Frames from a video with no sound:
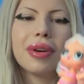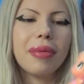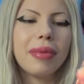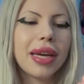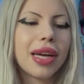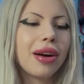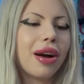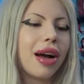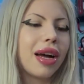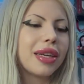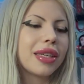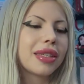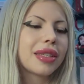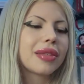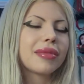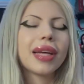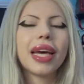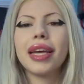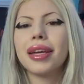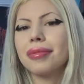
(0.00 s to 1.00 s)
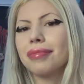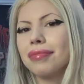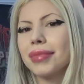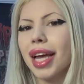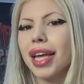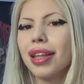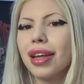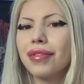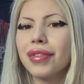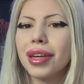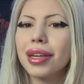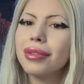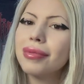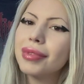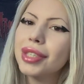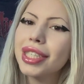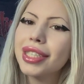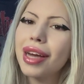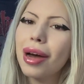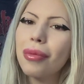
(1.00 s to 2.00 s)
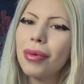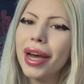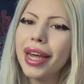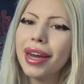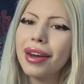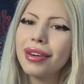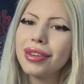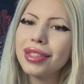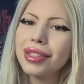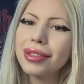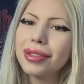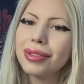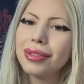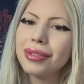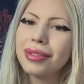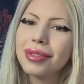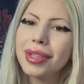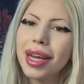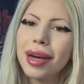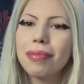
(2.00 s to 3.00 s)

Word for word: Oh my gosh. Like I love it. She's got white hair too.